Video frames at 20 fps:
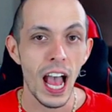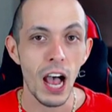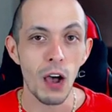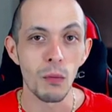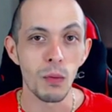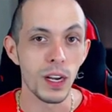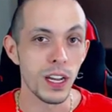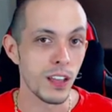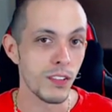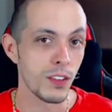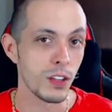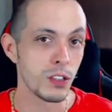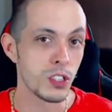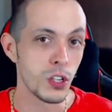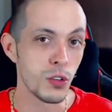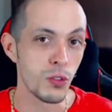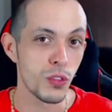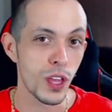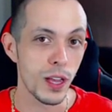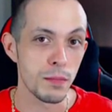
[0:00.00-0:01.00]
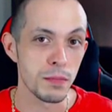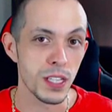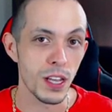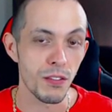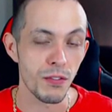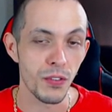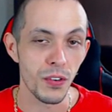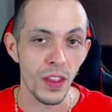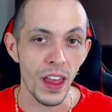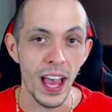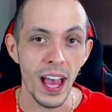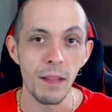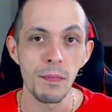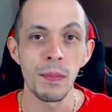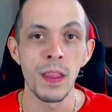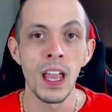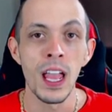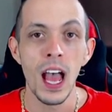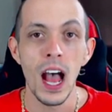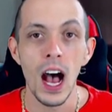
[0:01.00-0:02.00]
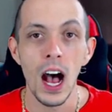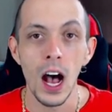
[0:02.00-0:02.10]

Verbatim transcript: I would give you two thumbs up for that.